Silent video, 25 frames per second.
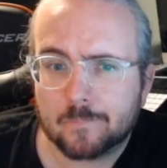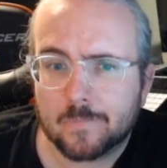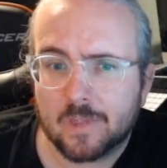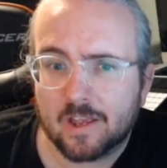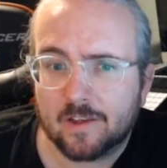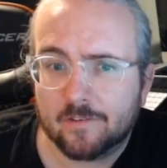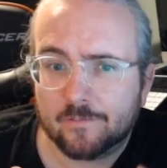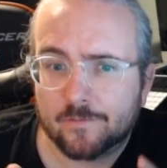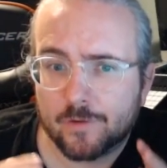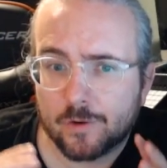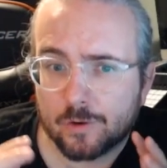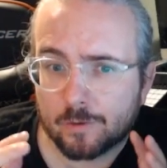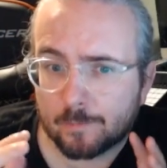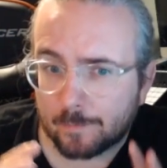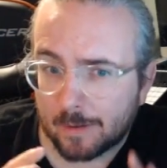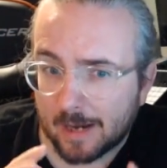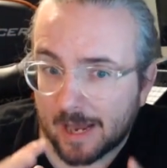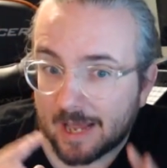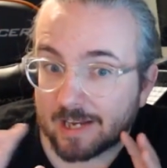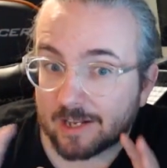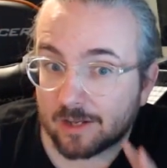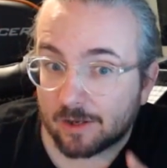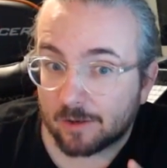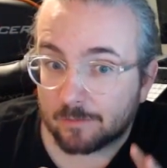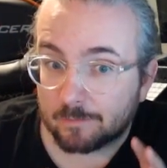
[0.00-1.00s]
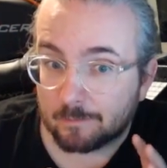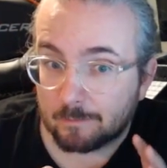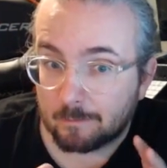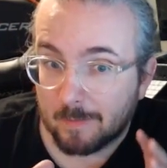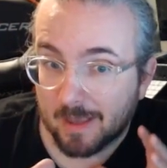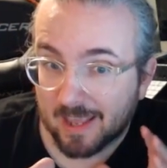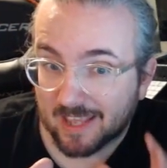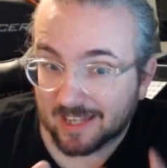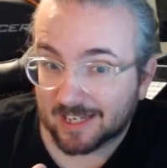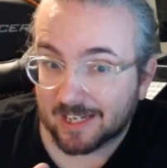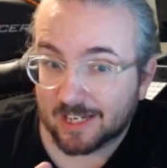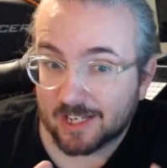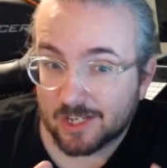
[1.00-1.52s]
if you're planning on
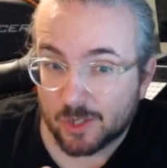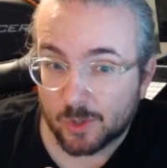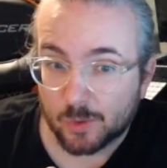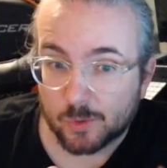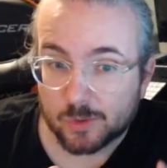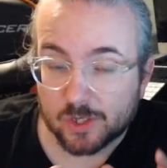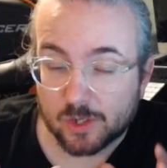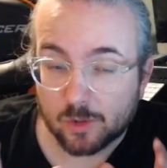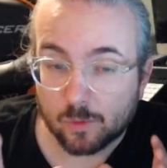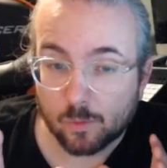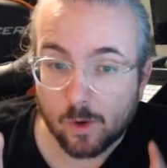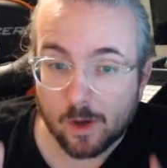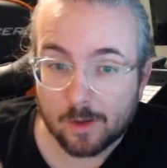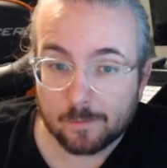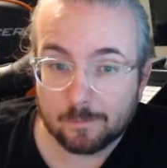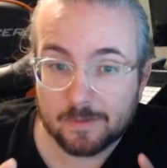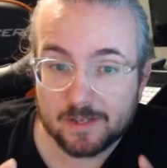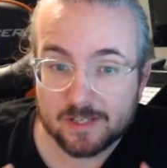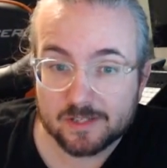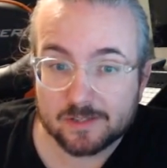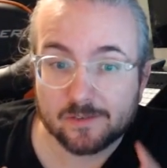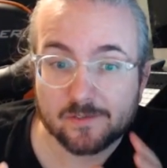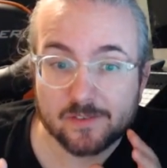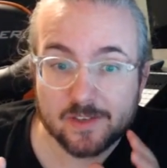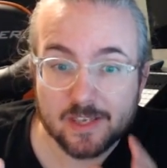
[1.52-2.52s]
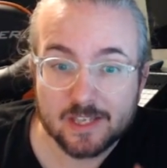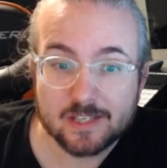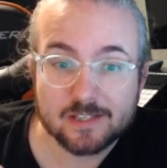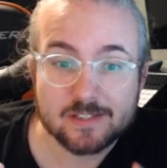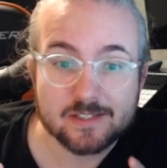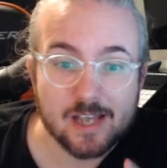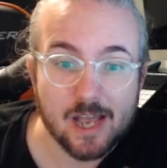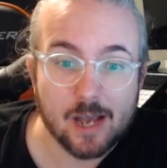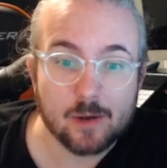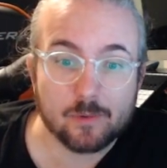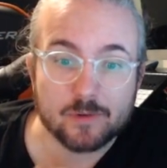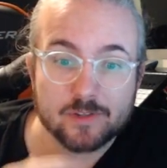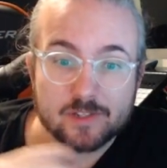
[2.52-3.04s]
mainly using one piece of kit,
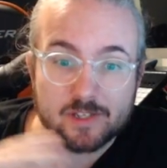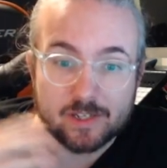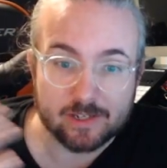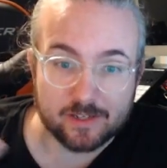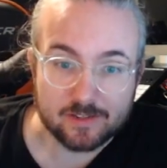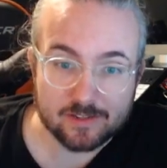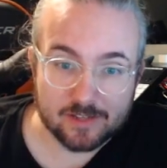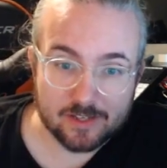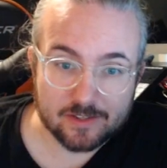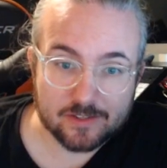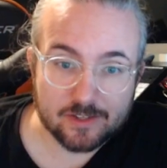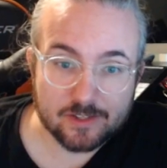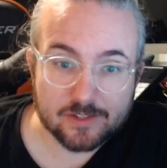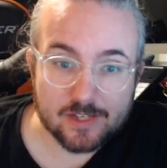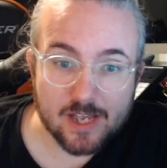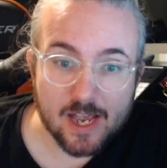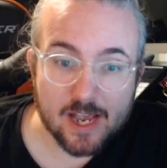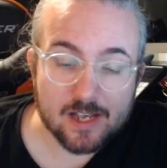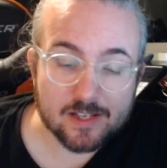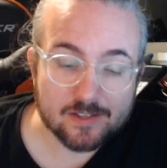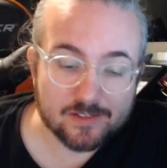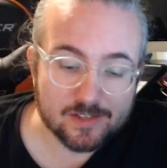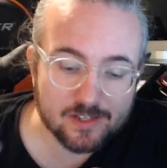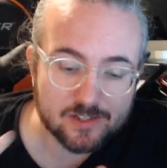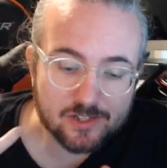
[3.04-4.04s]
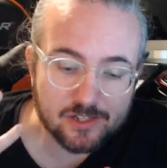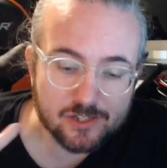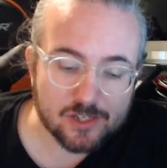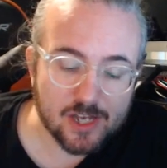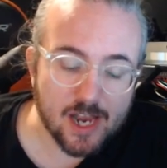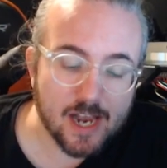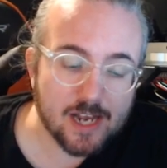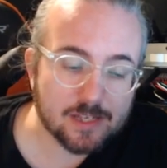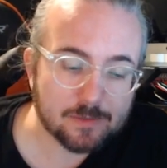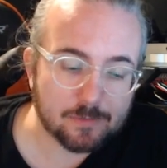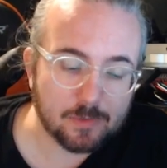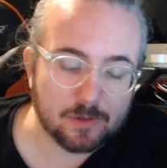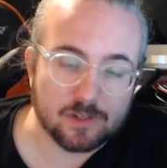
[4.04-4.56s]
I would say the
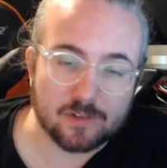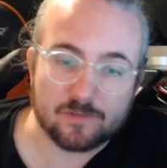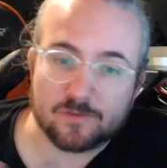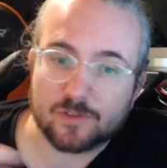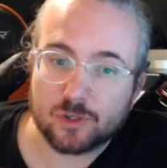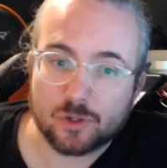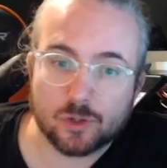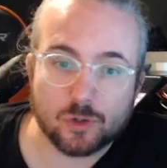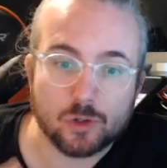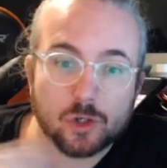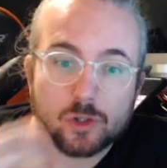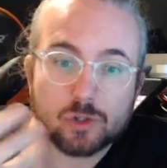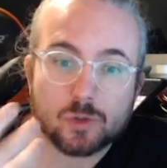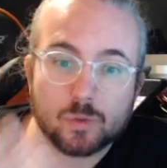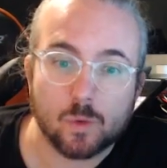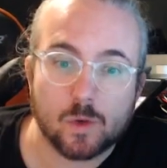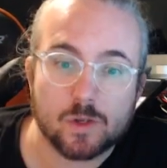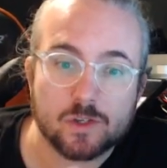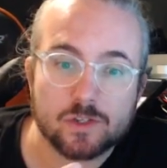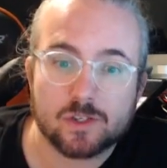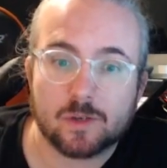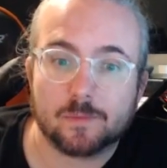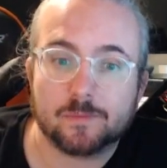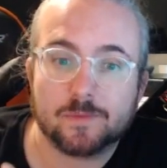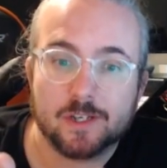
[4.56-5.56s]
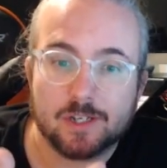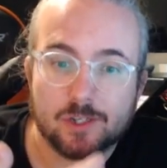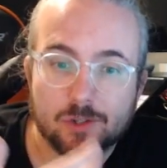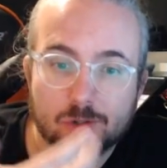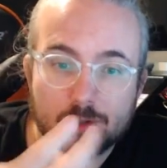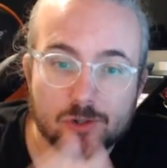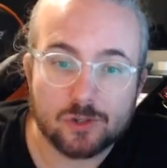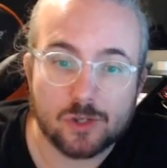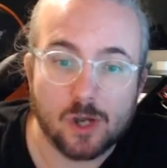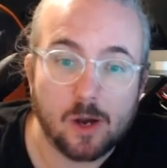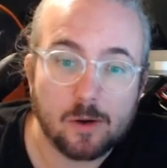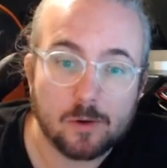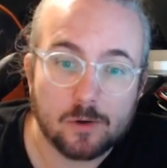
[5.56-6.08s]
Digitact, but if you just want something to
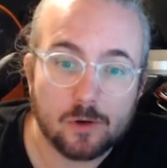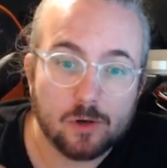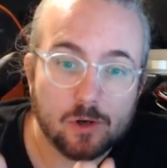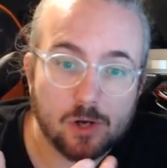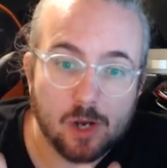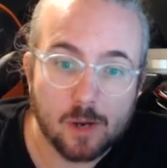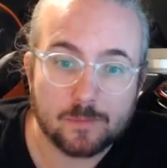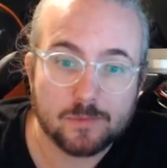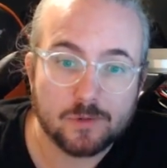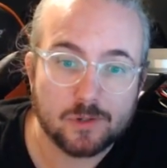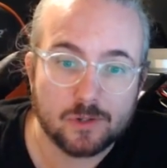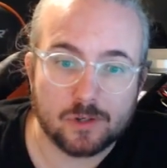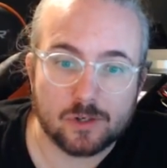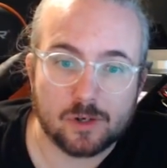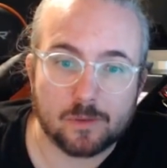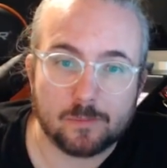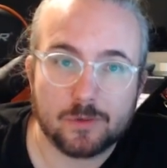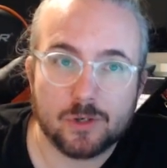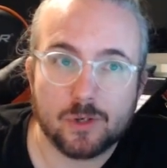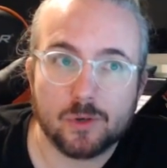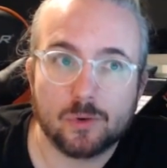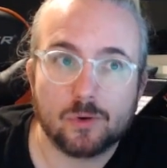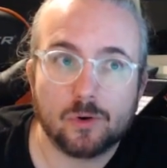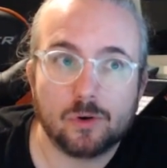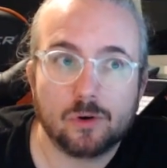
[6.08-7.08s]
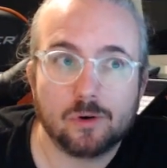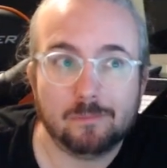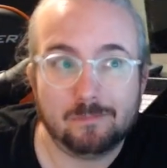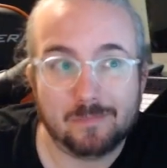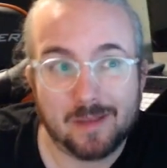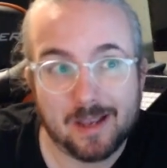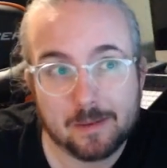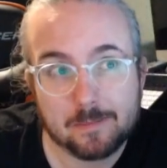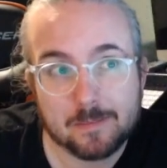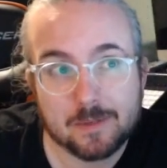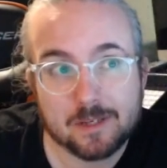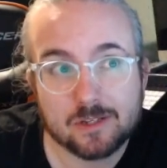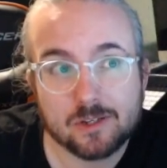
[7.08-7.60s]
hook up to the computer,
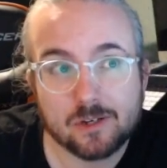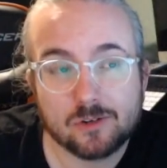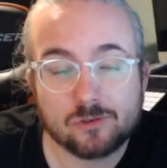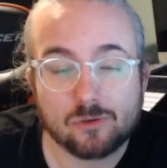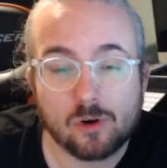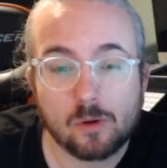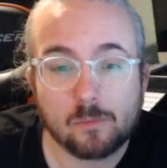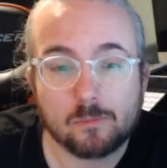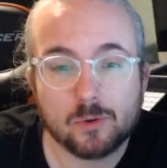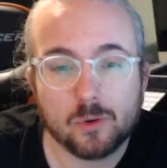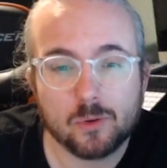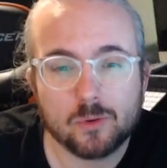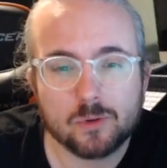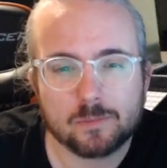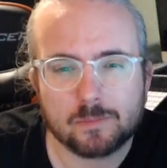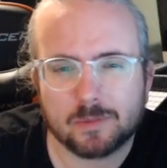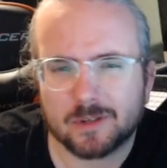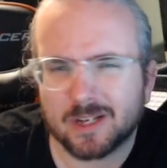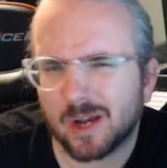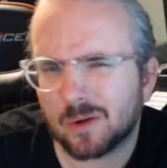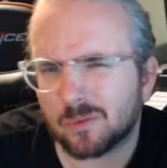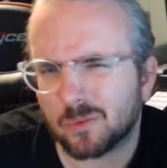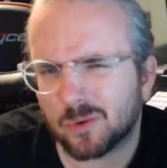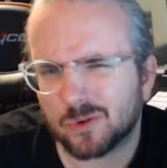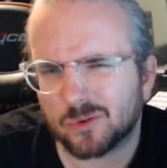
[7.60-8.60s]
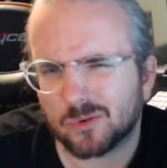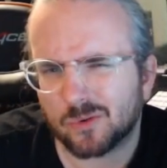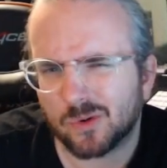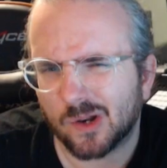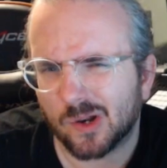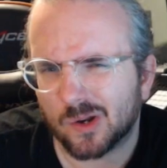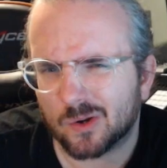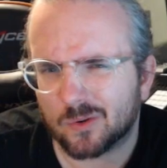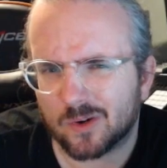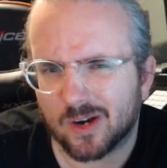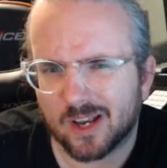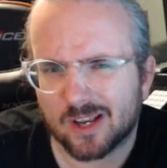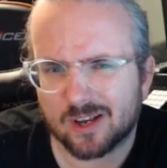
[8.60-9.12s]
maybe the drum brute, but I wouldn't
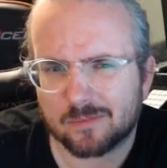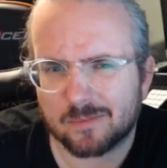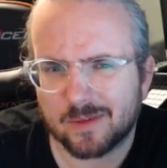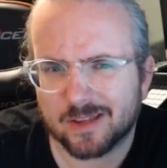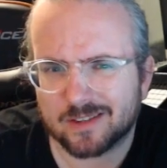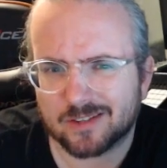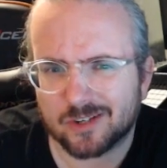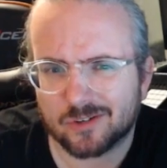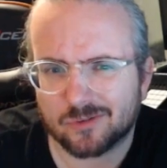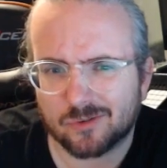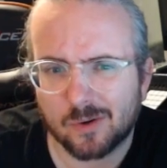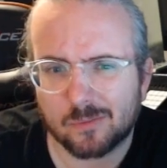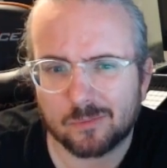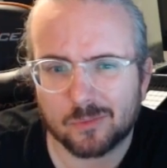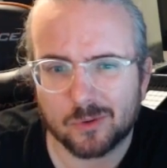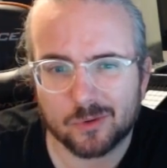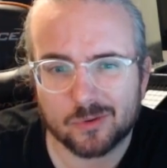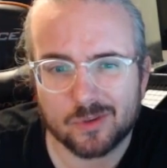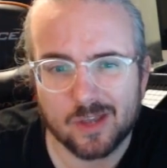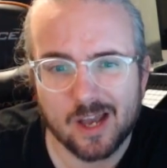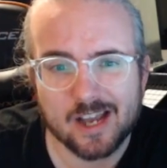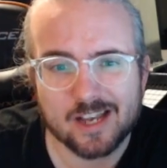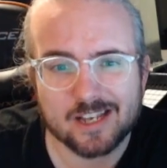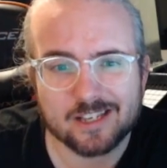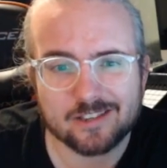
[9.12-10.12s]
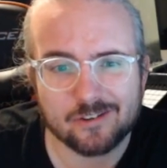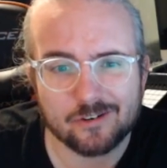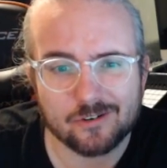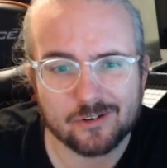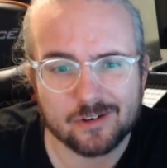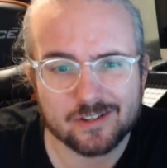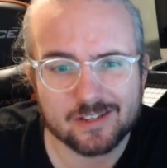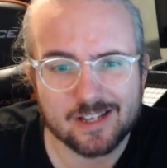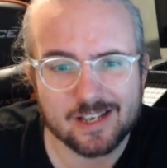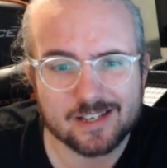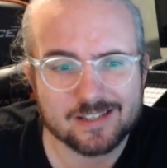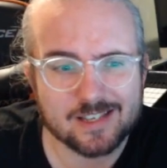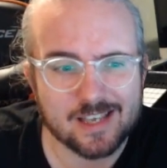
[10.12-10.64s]
really recommend the drum brute either
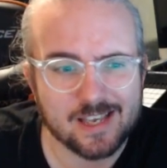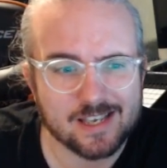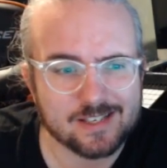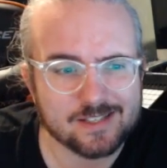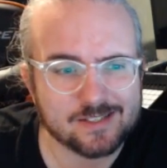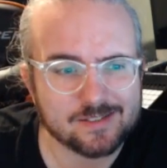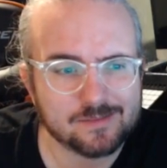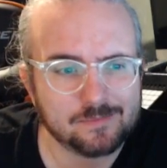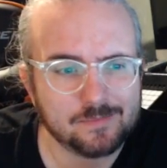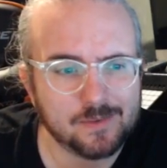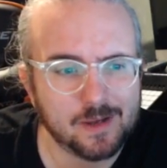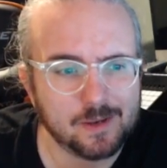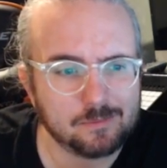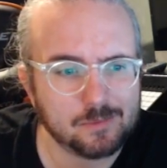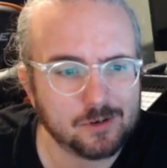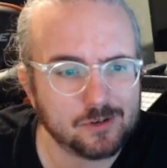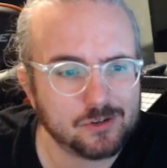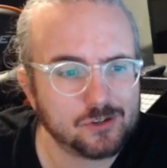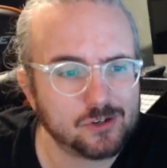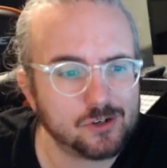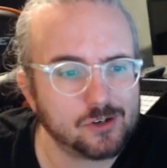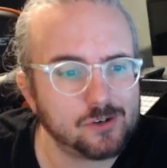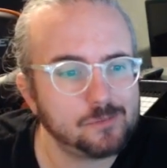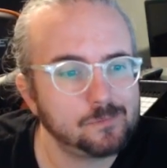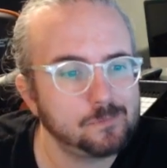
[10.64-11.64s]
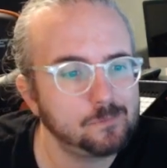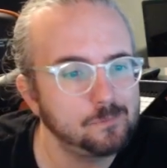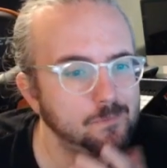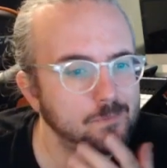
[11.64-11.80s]
in that case. I'm not sure.